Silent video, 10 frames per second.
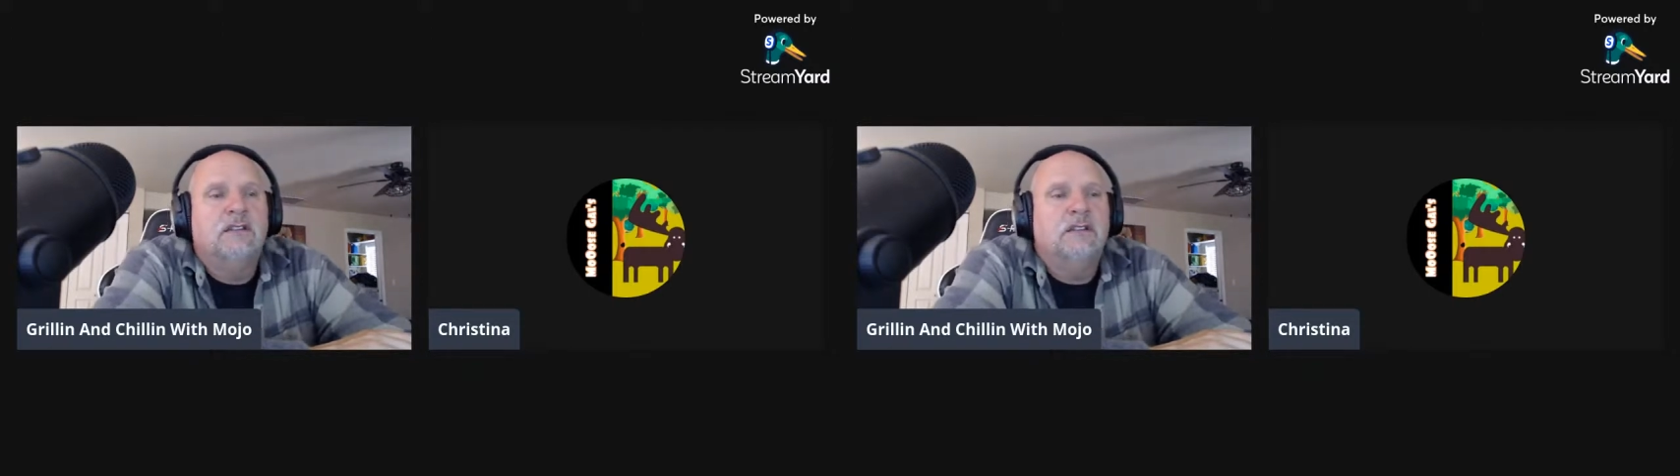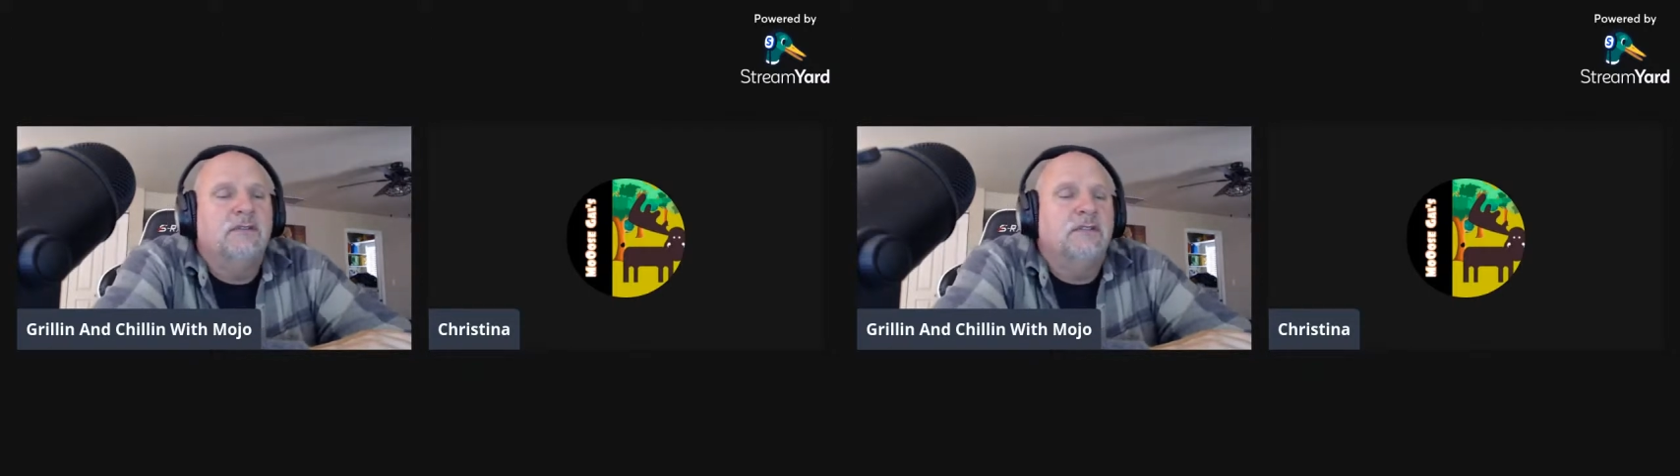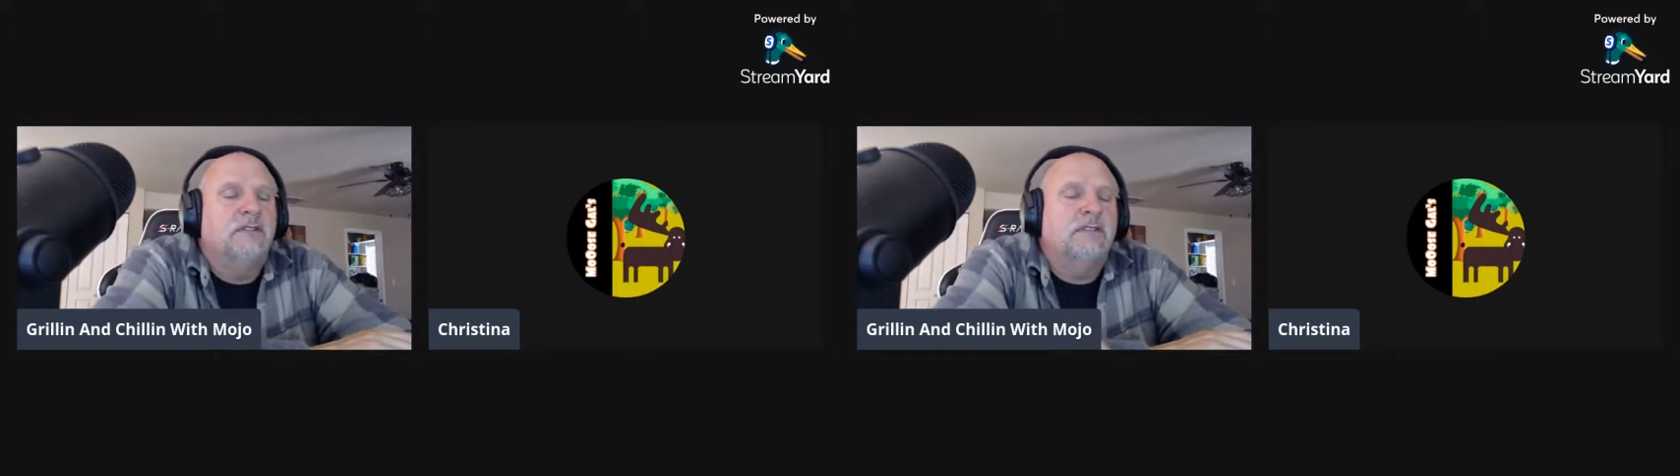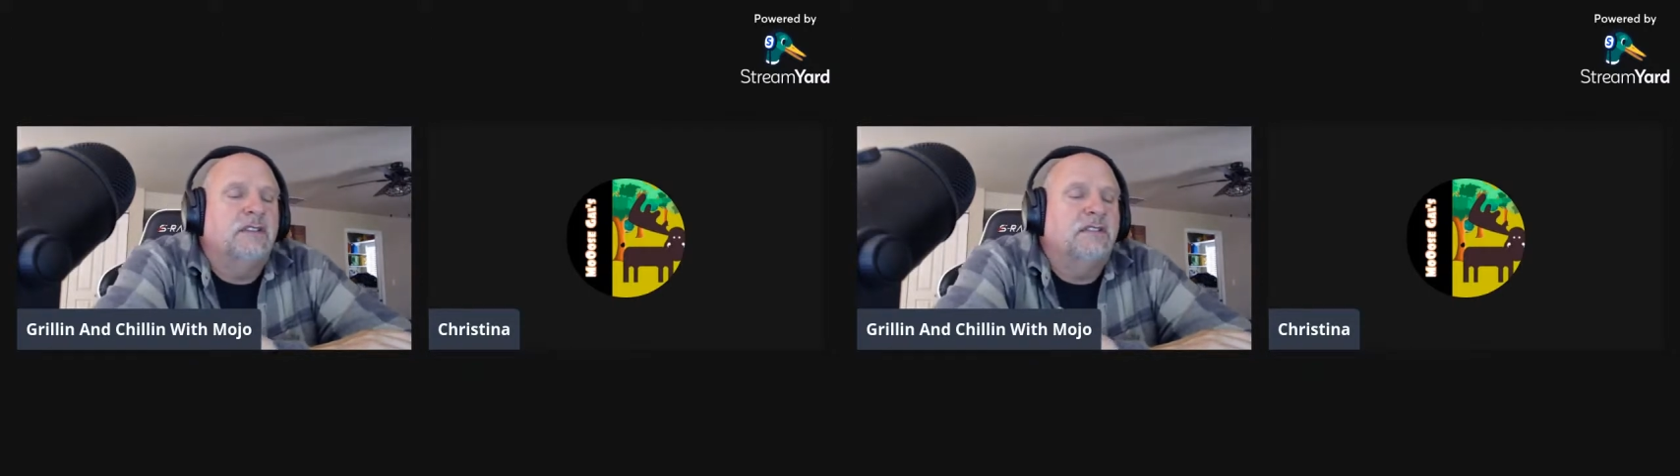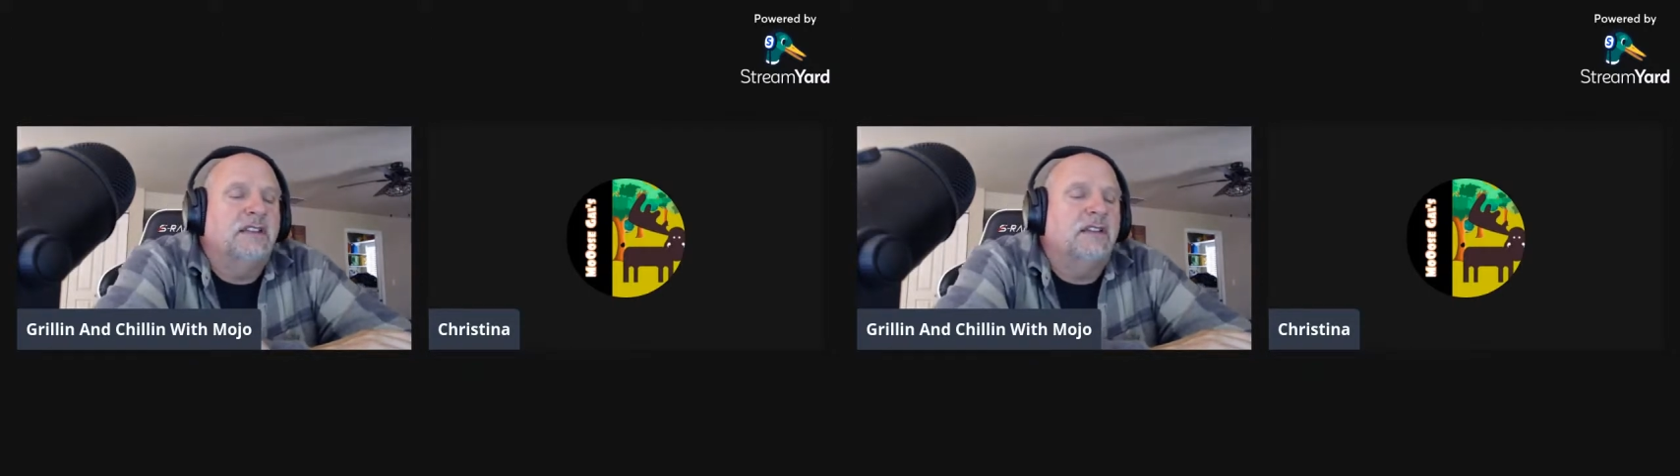different
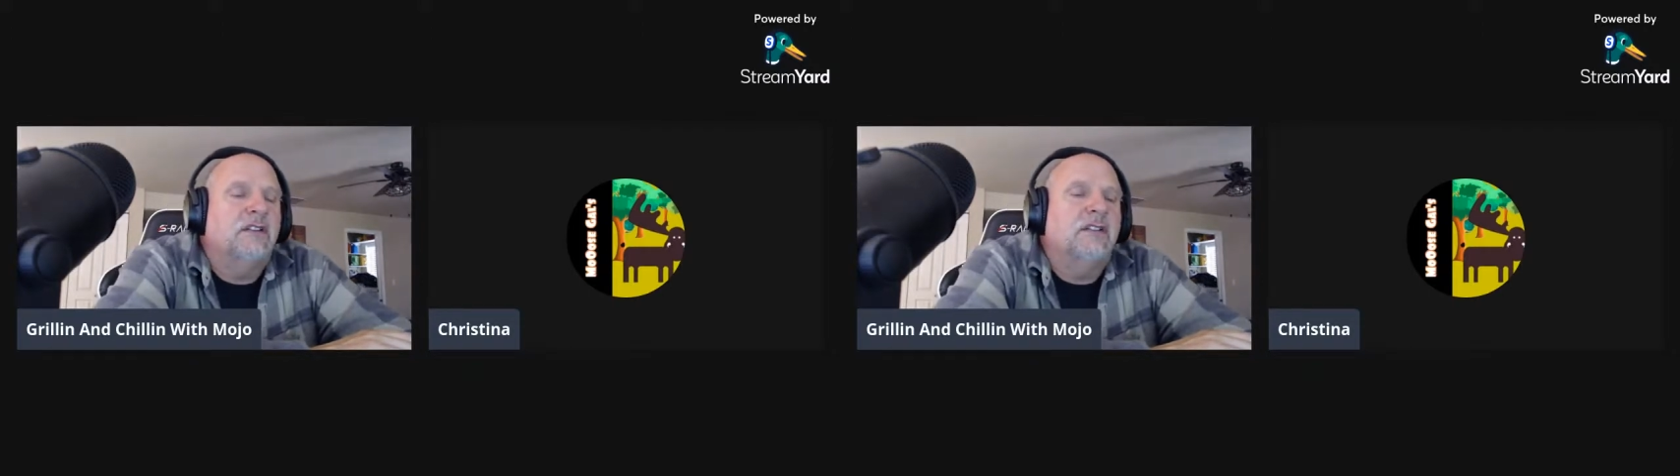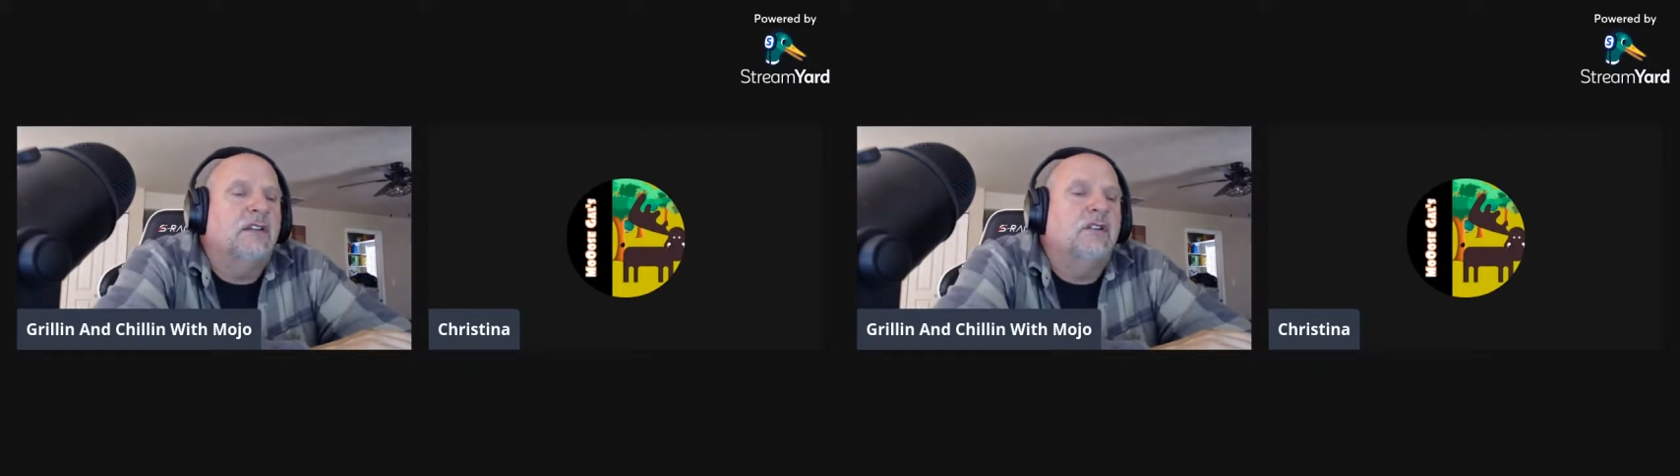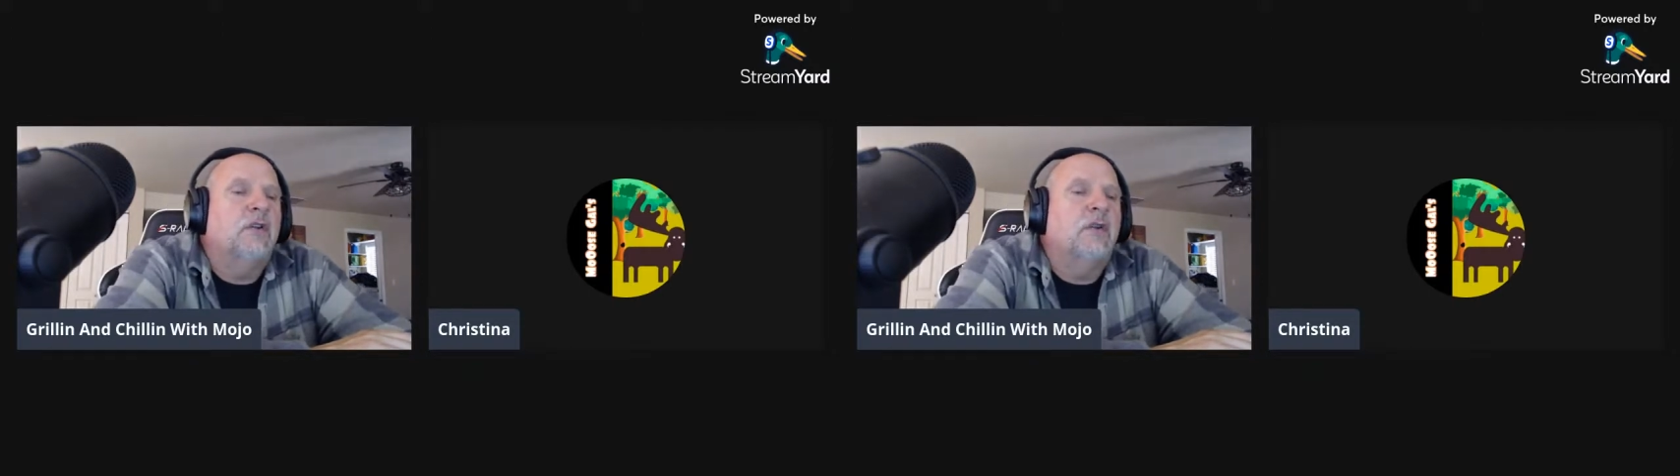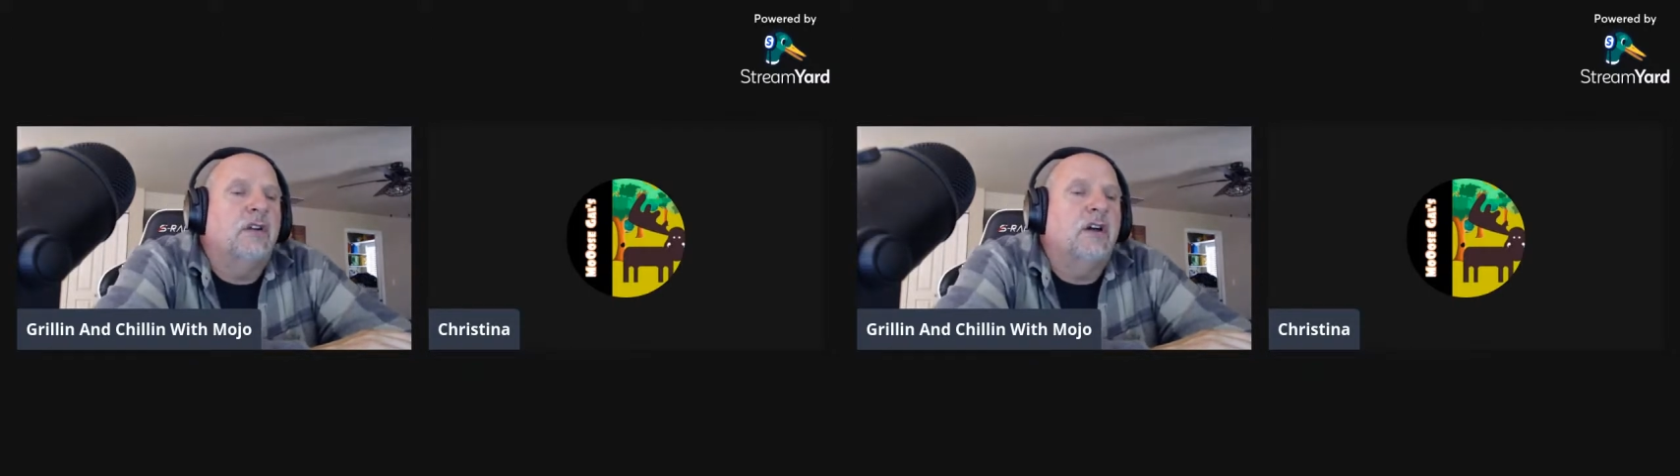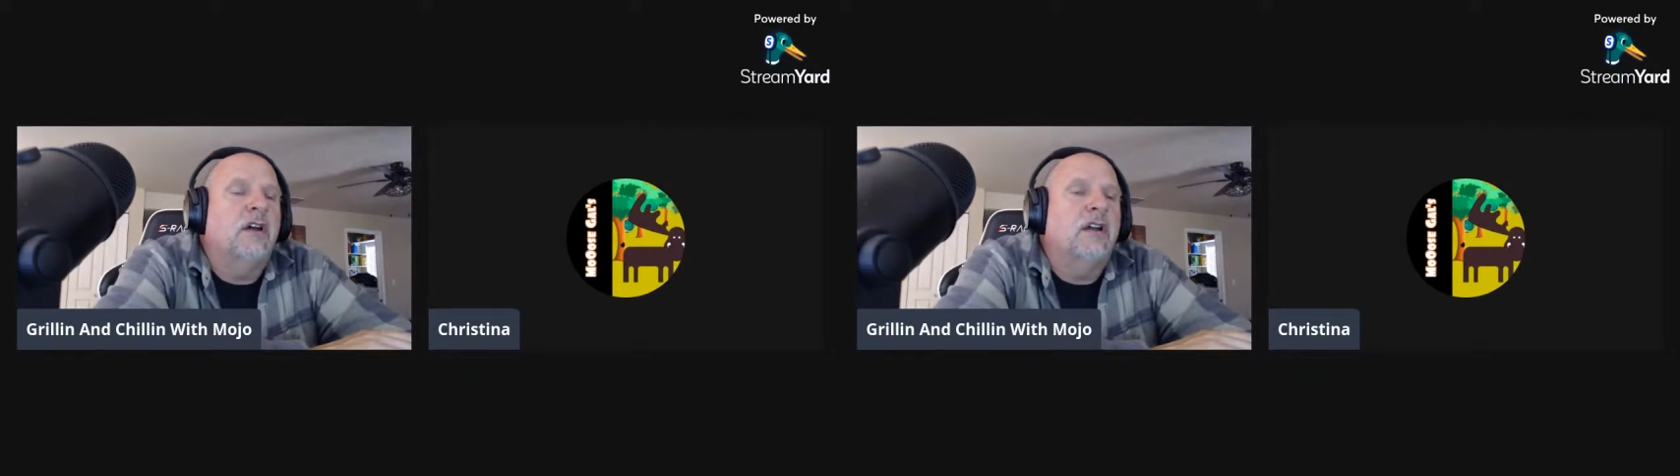things that are going
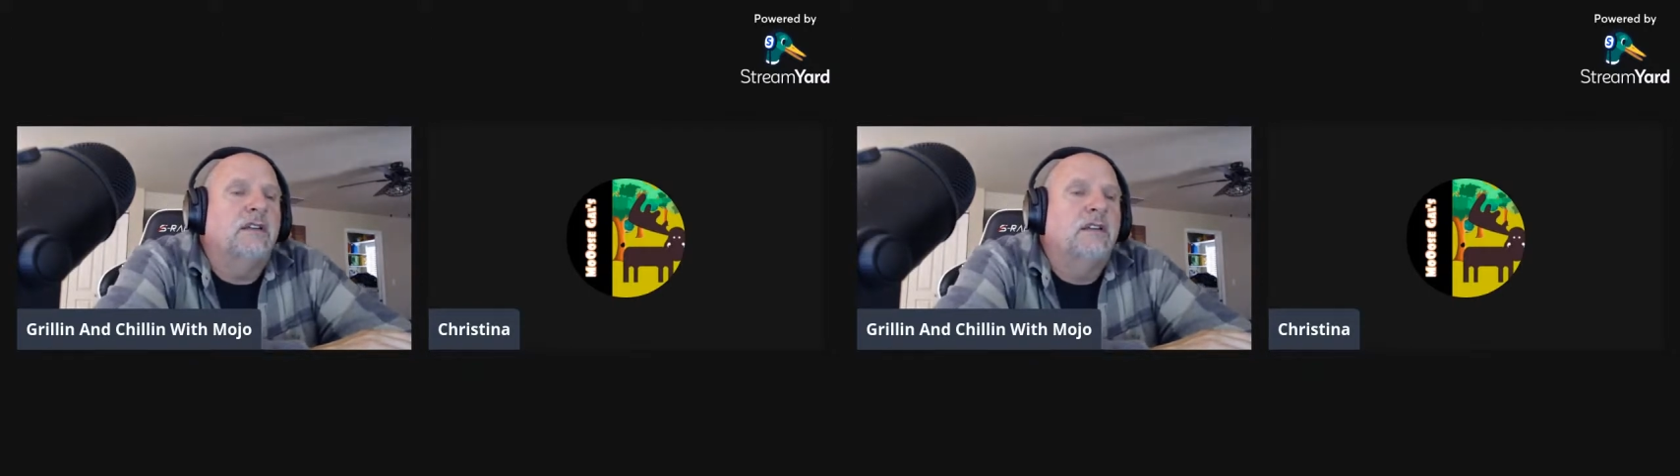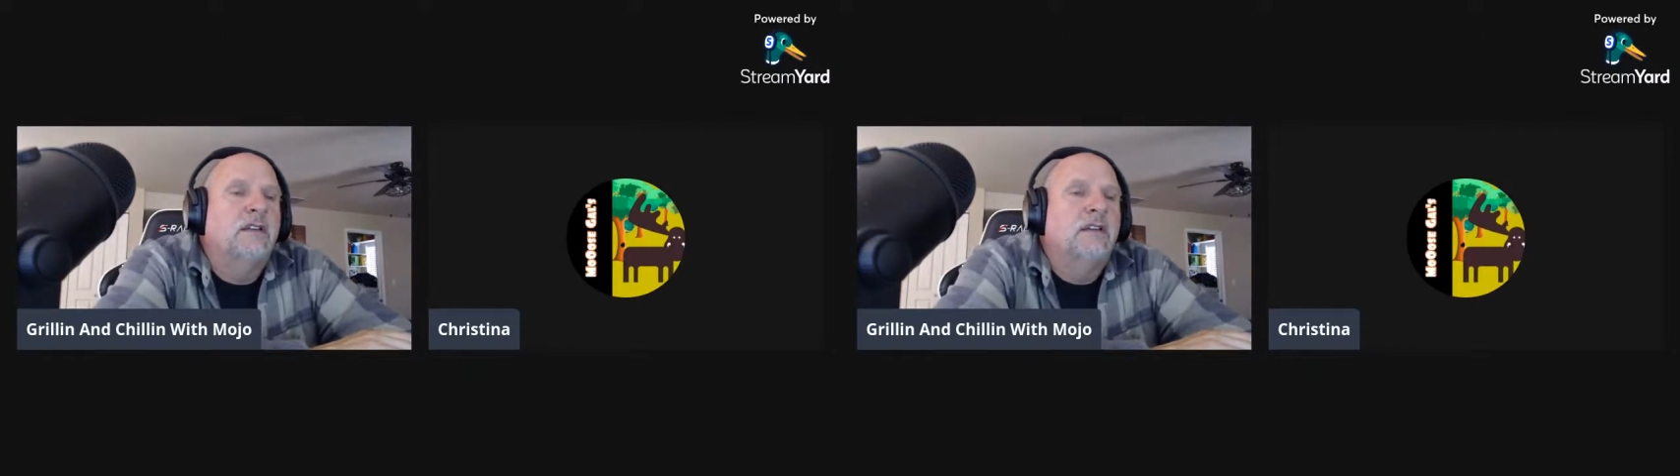on.